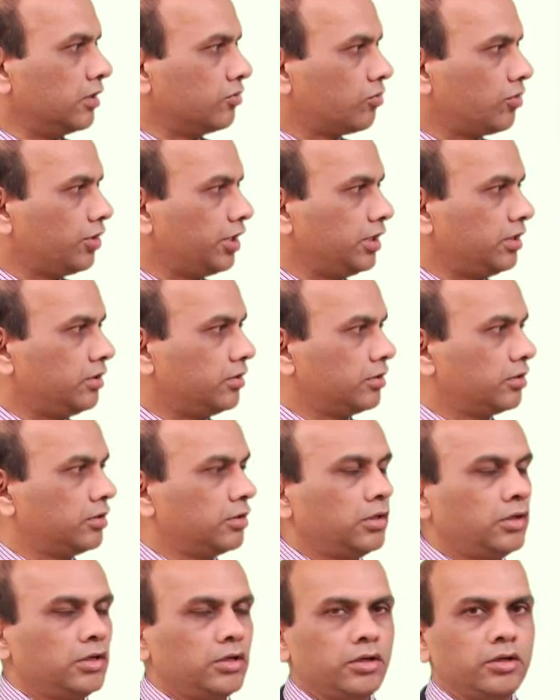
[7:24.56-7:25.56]
Three,
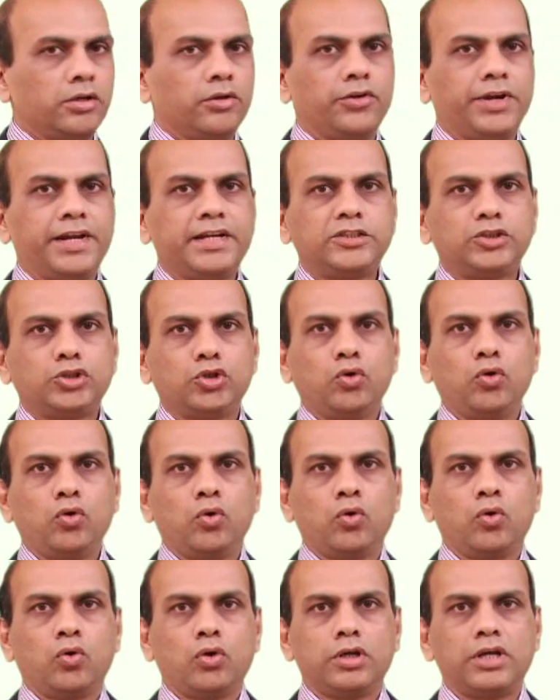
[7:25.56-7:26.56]
ratio
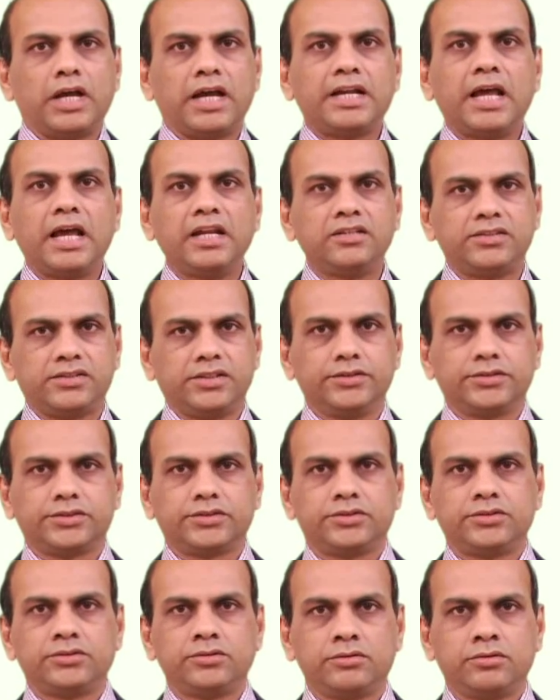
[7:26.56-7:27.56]

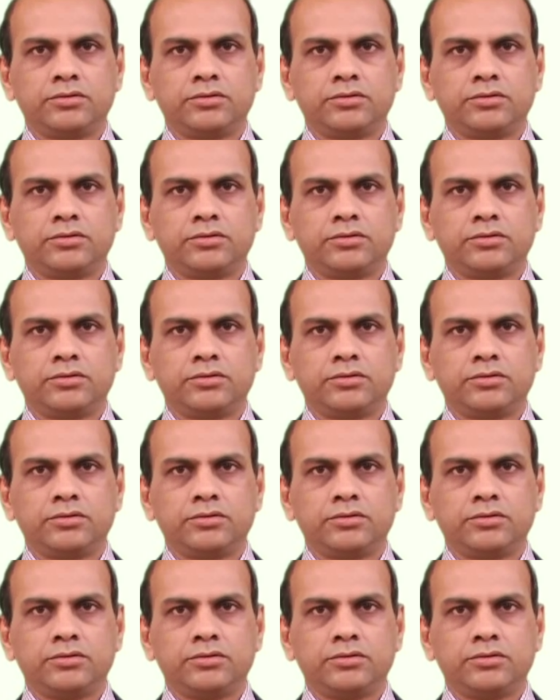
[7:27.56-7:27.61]
analysis.